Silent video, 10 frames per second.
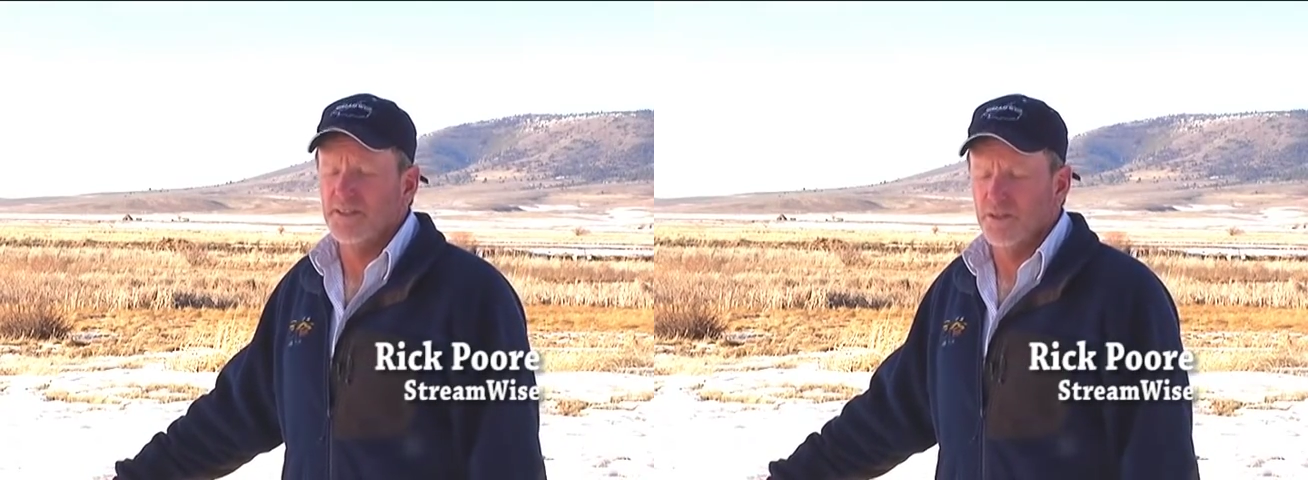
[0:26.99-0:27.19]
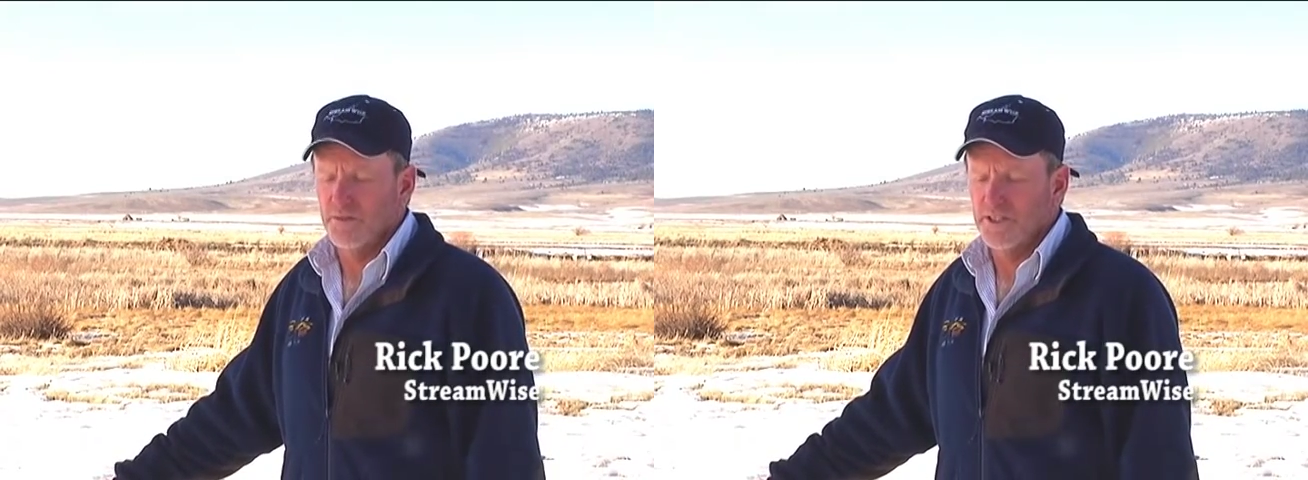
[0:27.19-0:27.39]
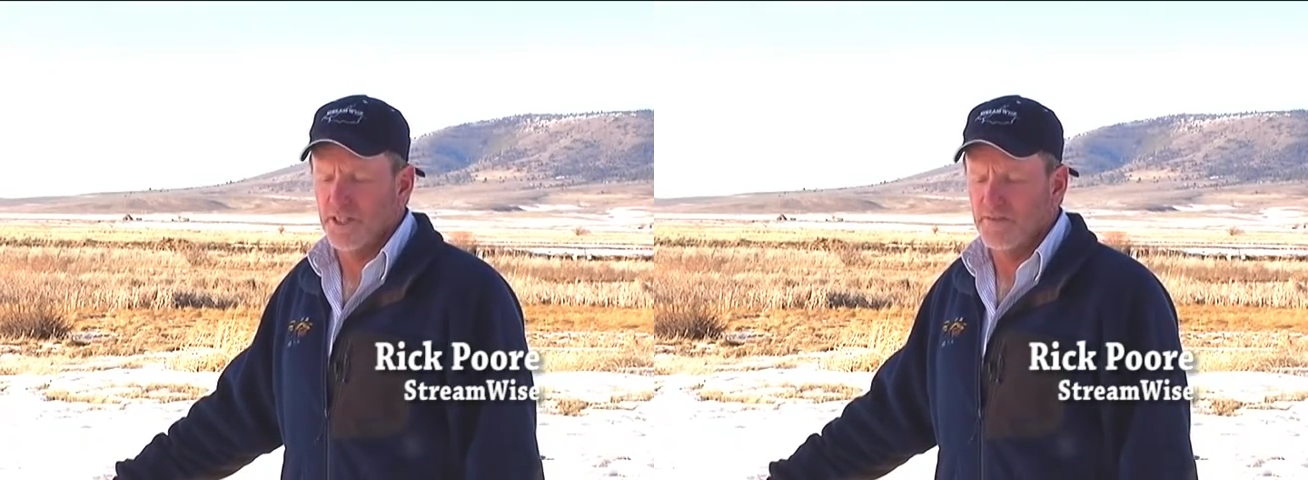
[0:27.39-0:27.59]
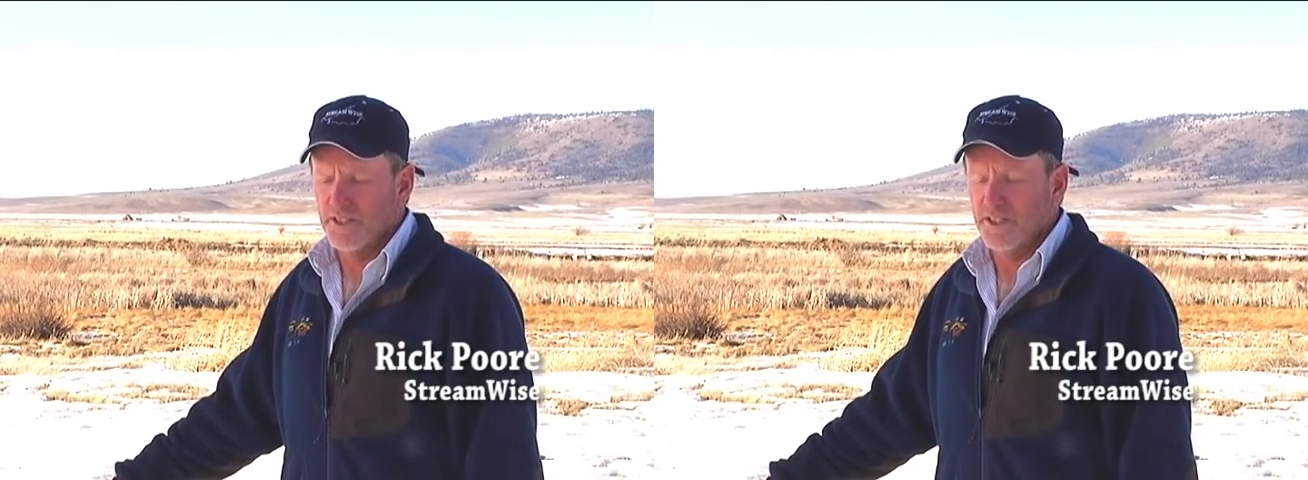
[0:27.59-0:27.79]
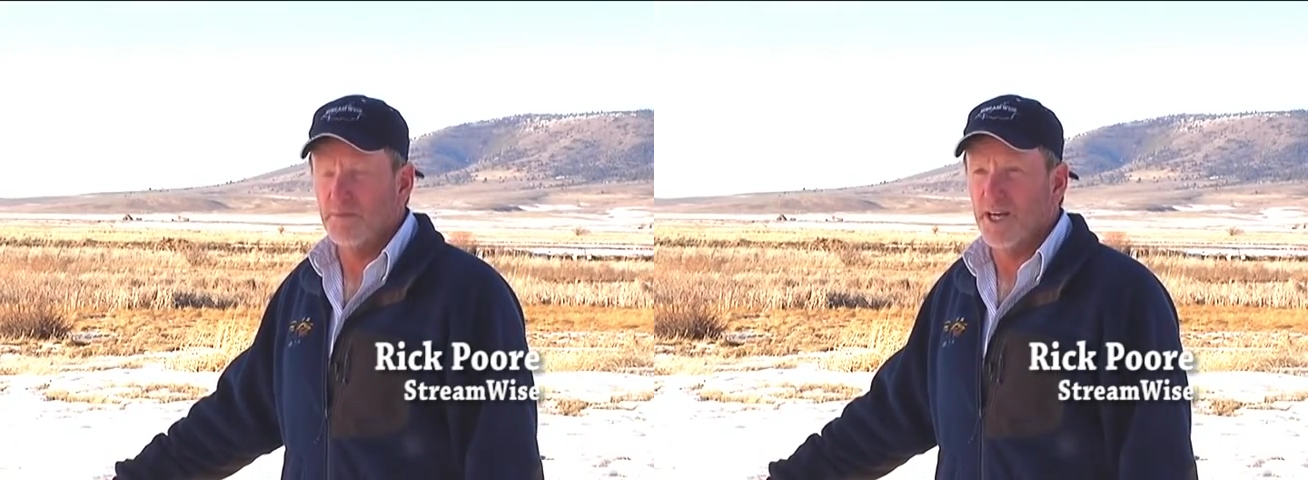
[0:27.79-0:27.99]
over
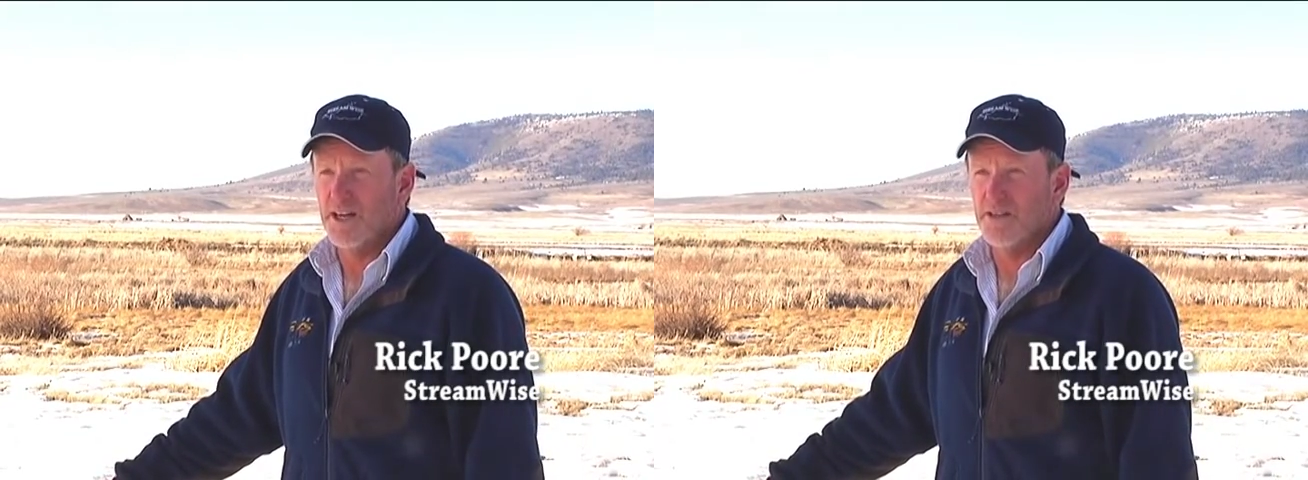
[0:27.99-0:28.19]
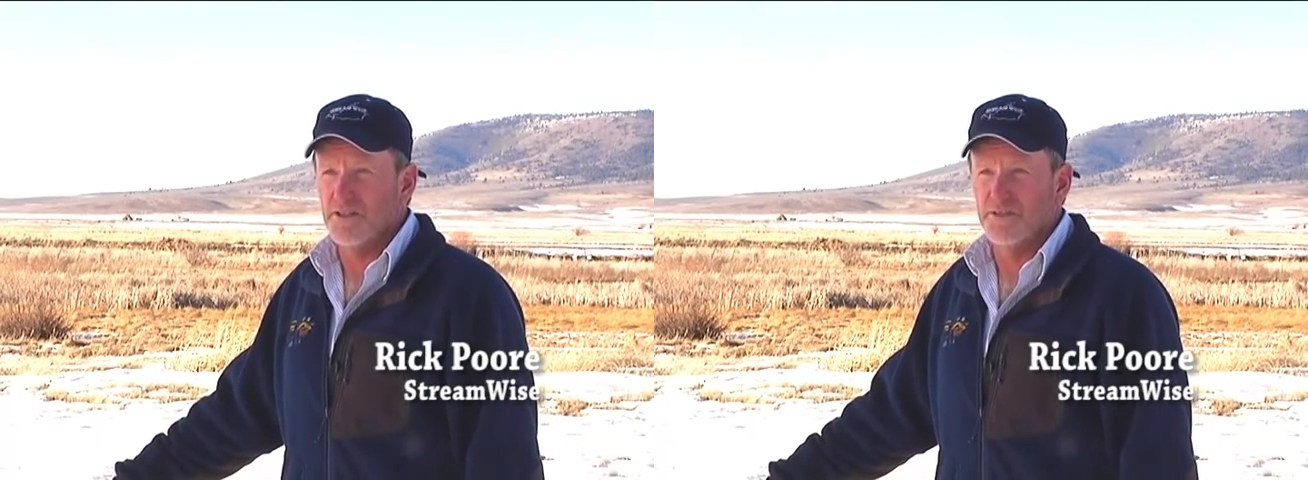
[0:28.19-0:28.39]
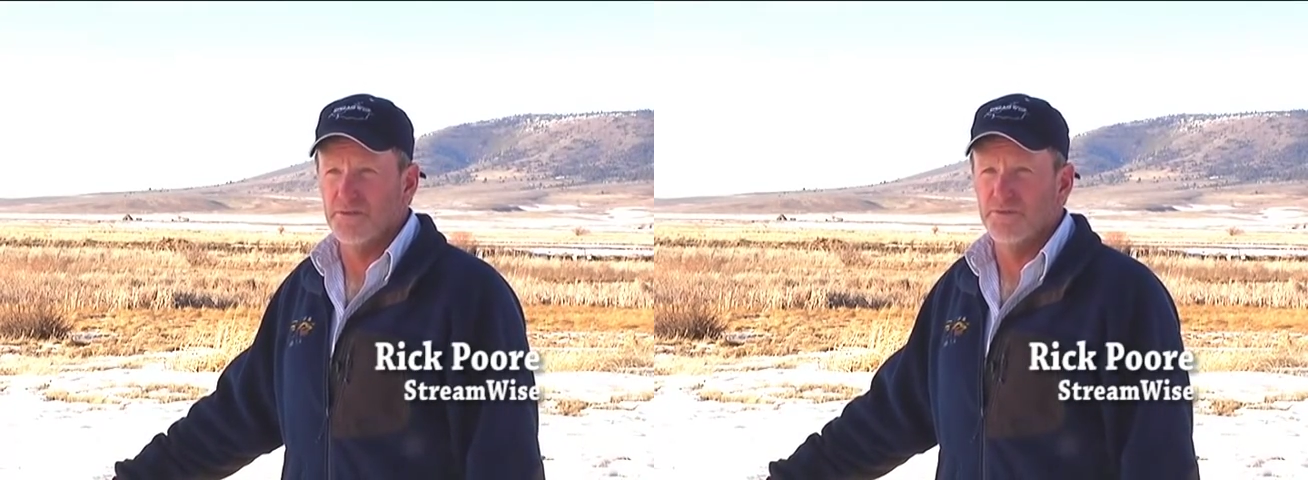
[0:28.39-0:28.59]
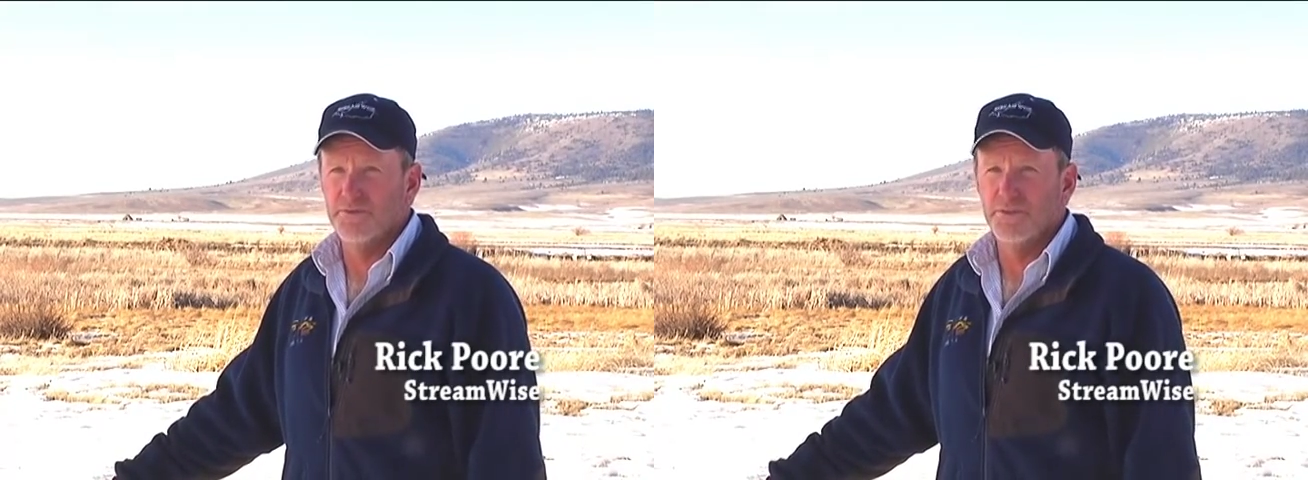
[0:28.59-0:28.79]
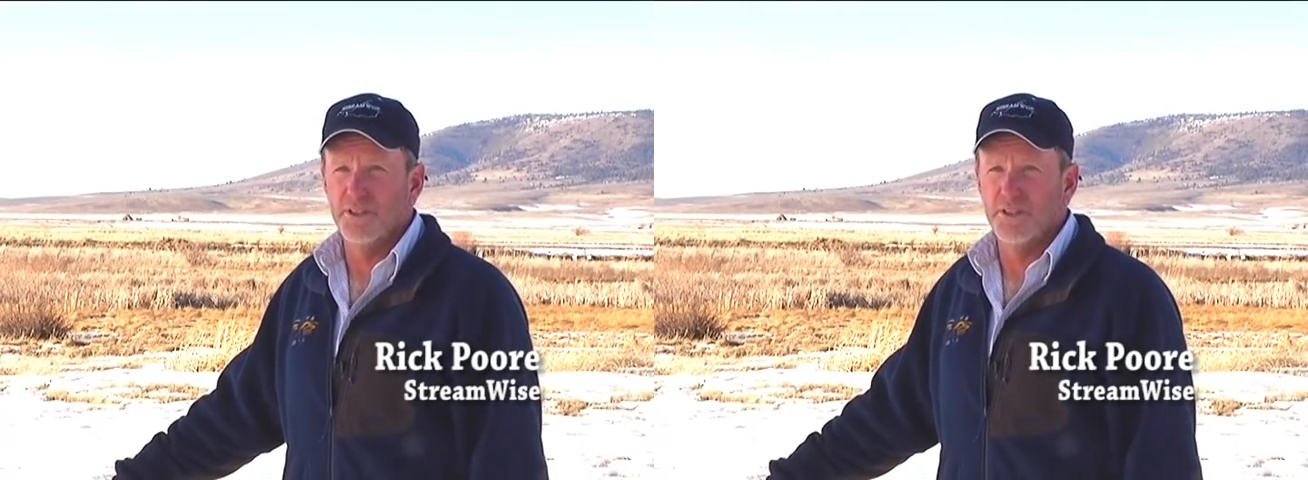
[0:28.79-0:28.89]
17 miles of,